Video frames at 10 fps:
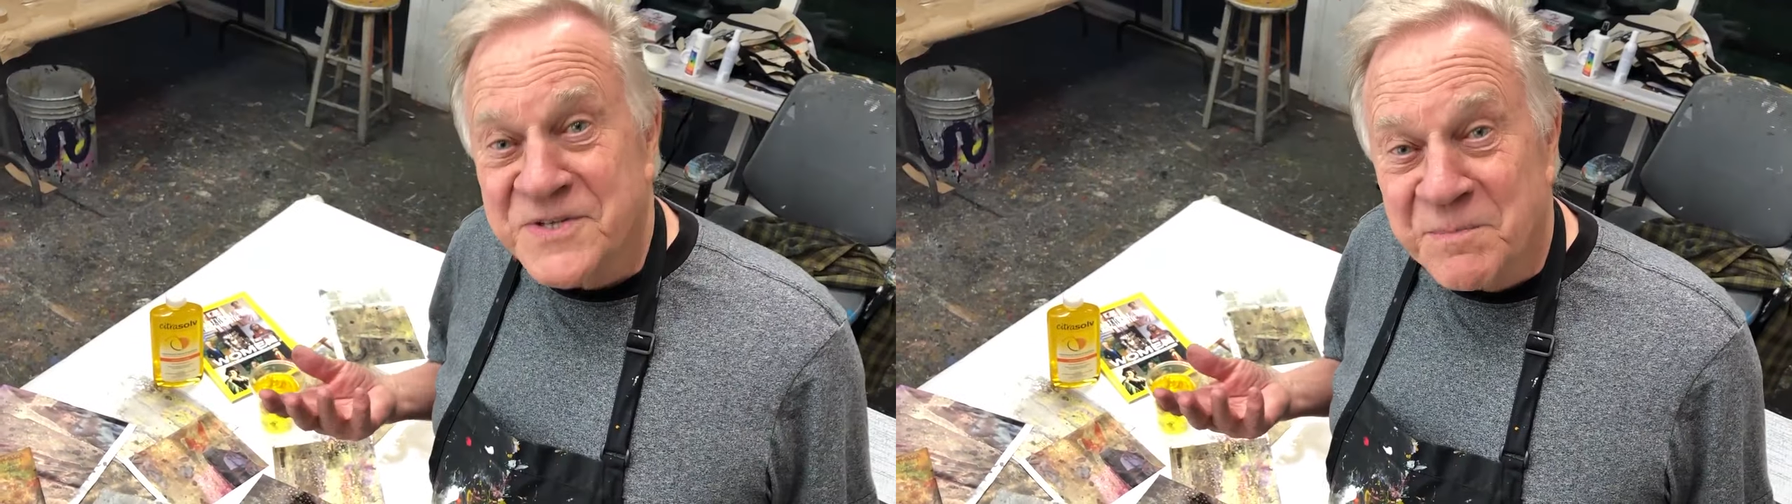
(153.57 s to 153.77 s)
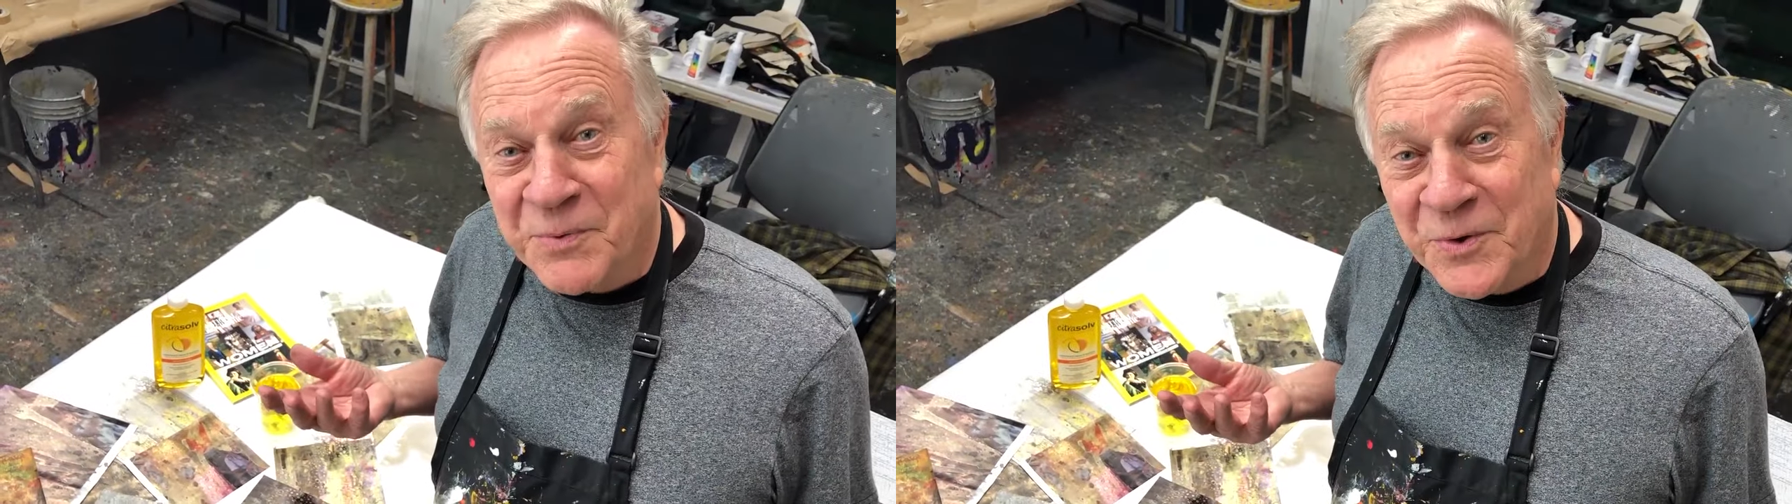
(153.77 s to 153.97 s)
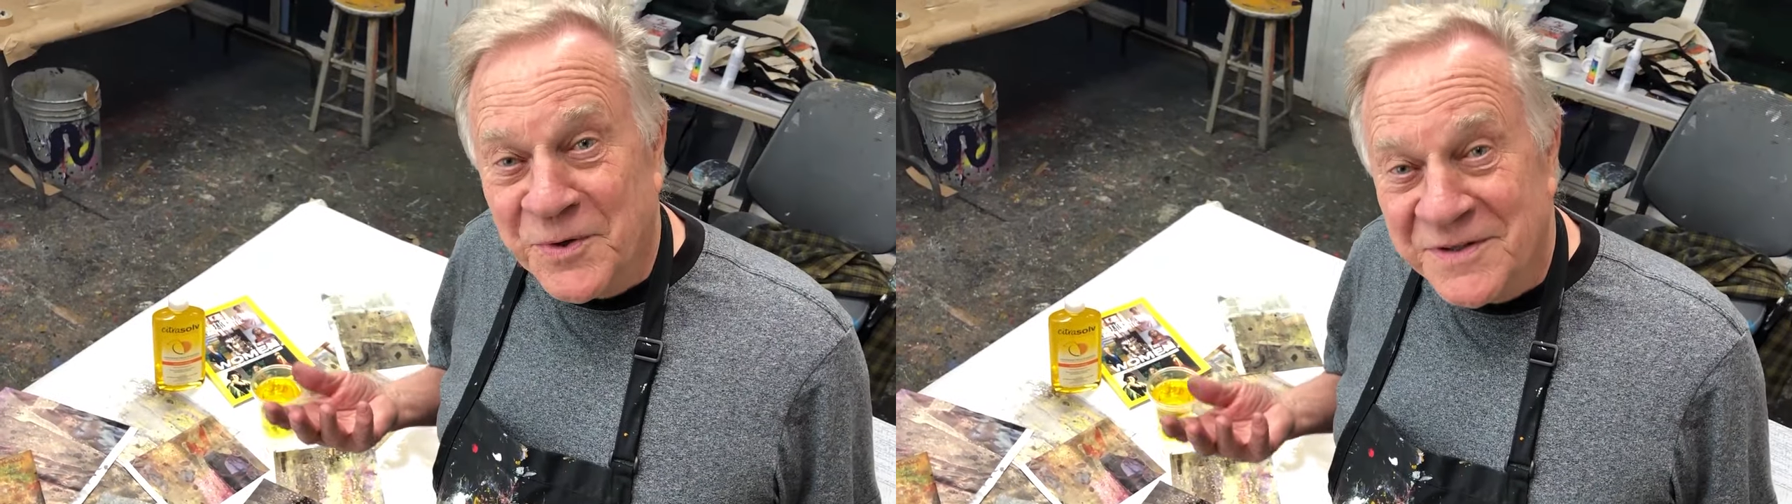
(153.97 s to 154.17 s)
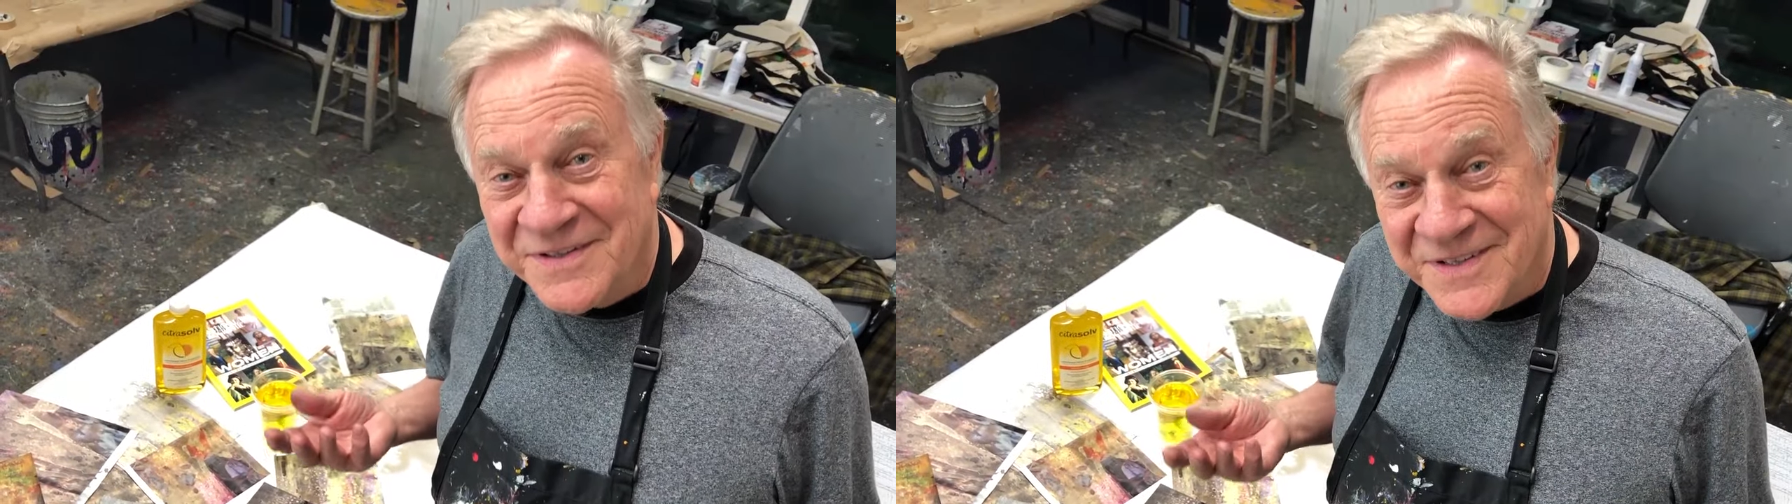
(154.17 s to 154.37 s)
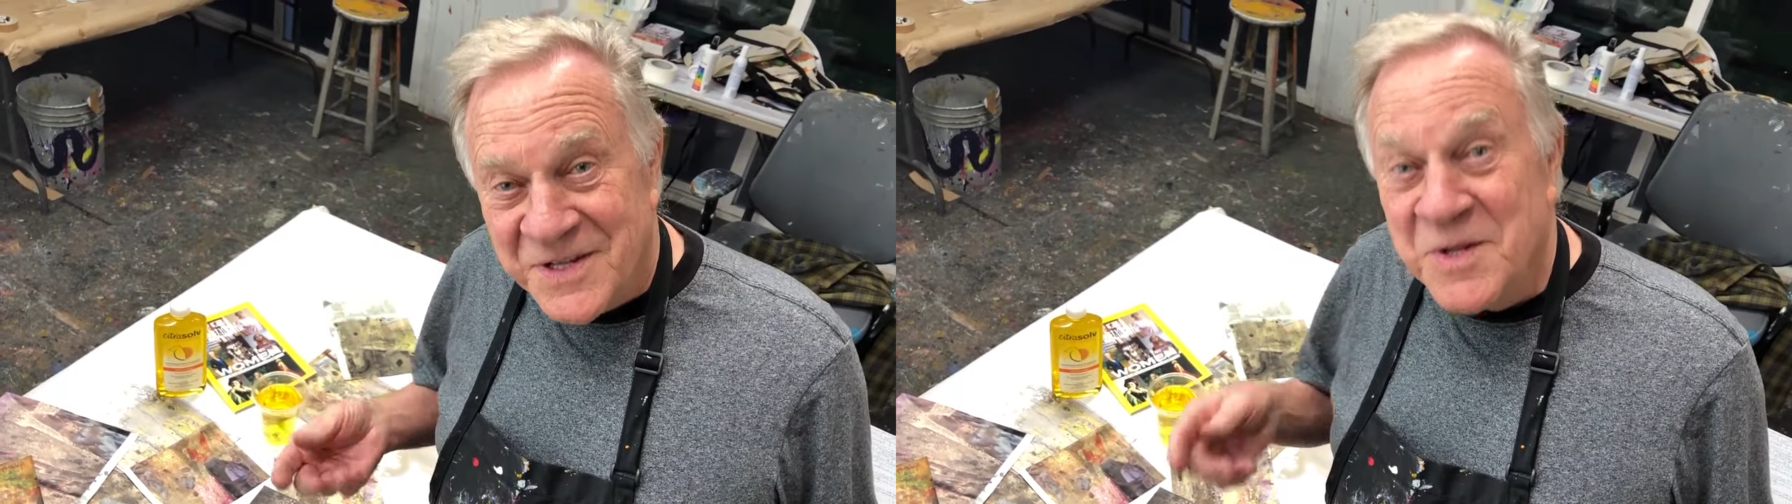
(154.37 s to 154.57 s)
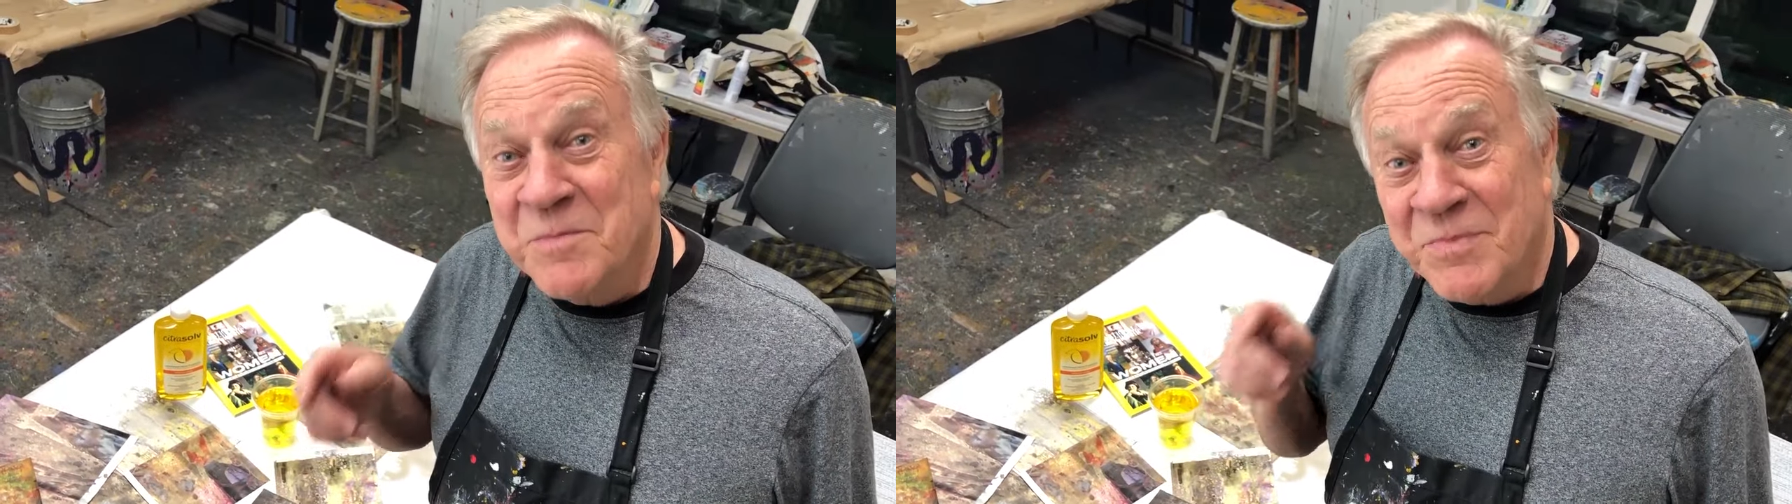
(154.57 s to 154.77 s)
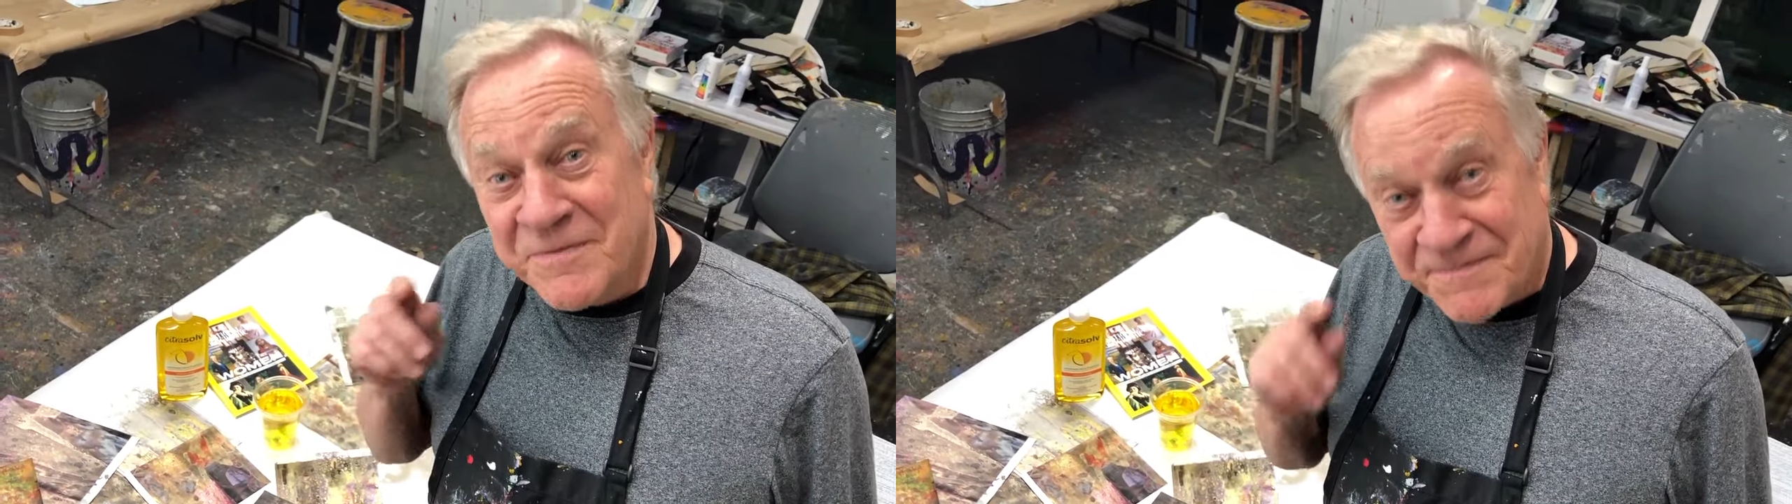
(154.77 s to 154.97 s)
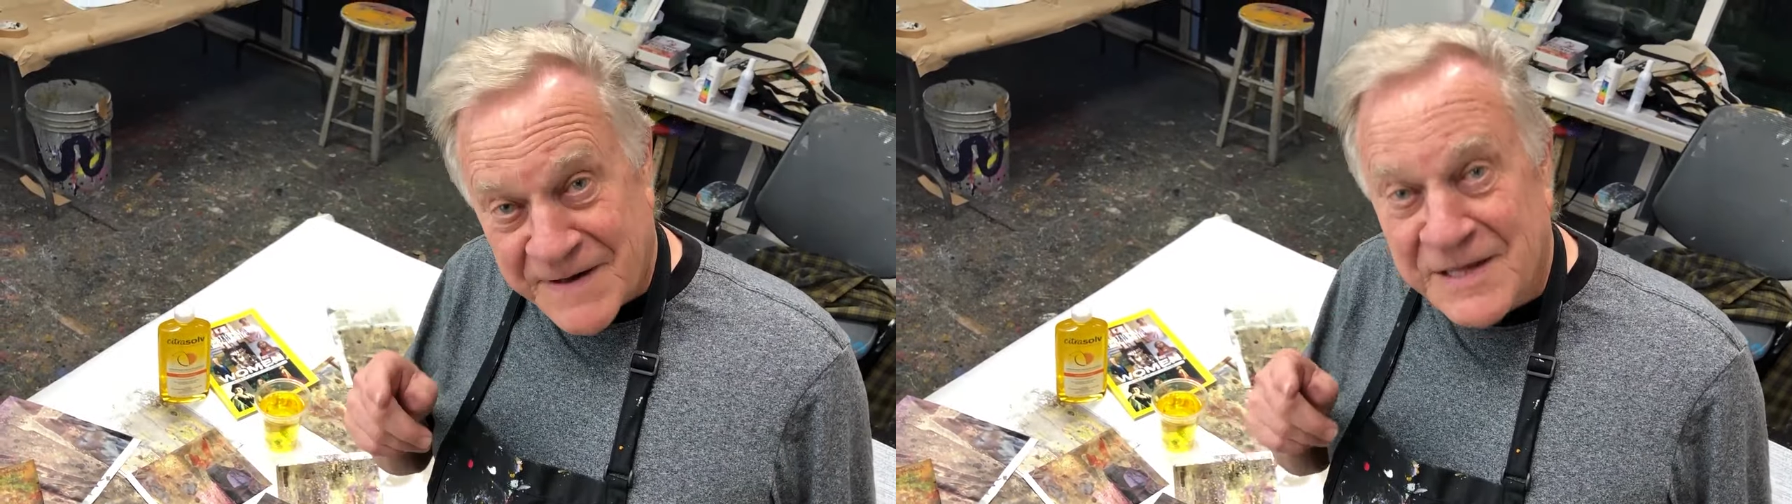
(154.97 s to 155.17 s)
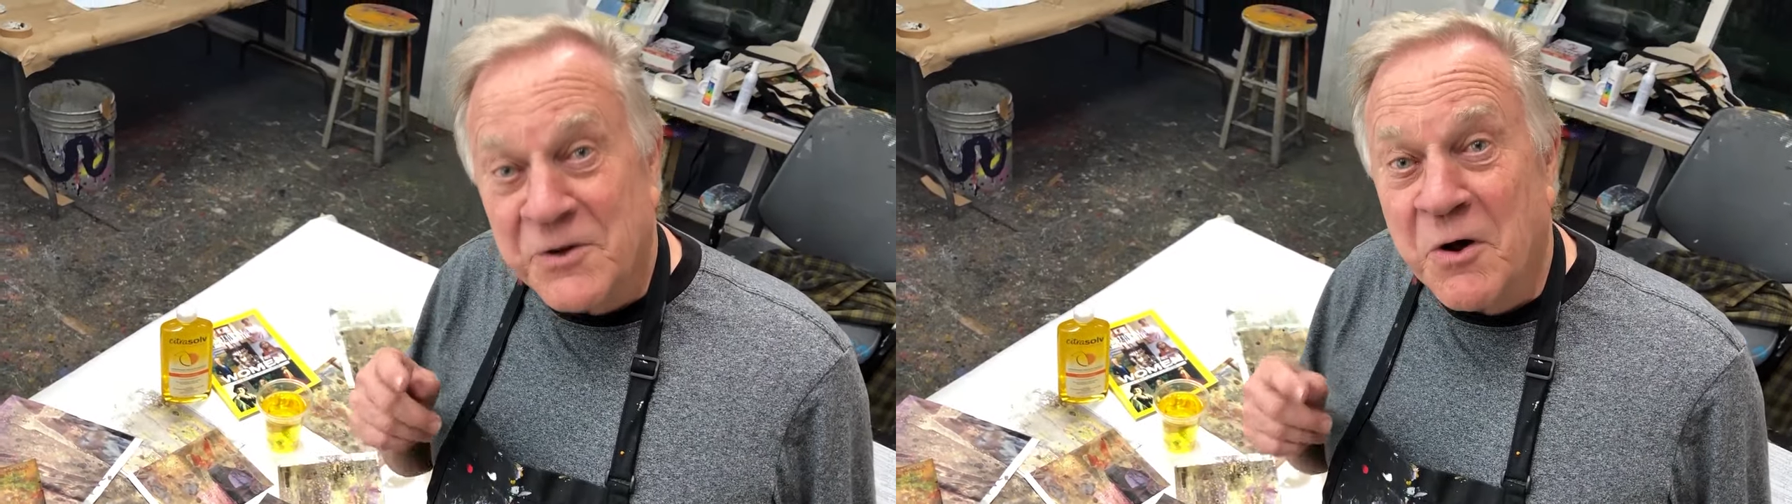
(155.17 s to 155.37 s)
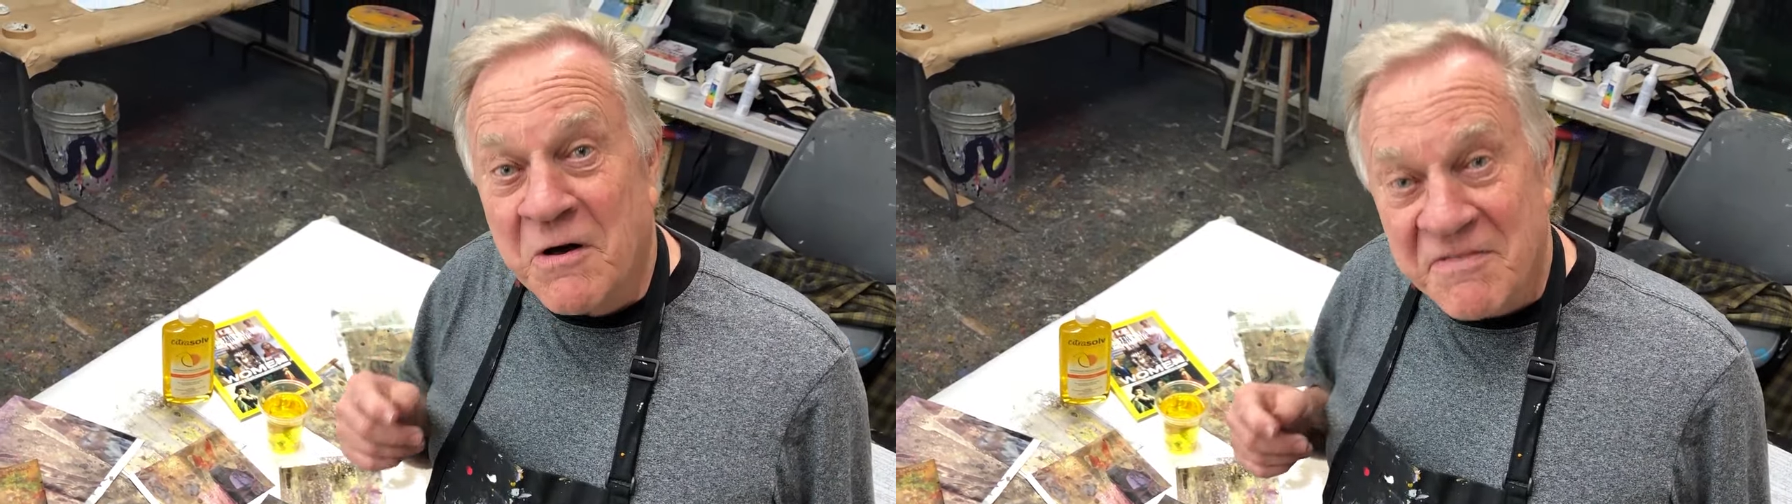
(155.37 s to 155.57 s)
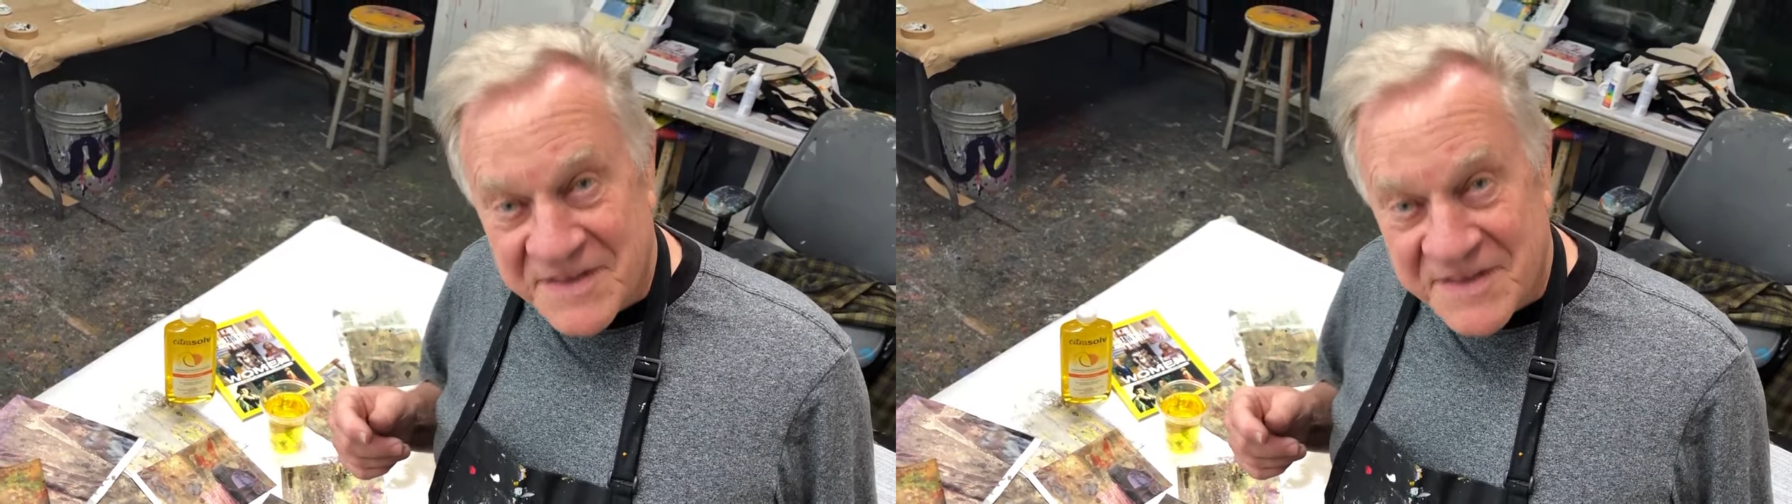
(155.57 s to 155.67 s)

simple, but follow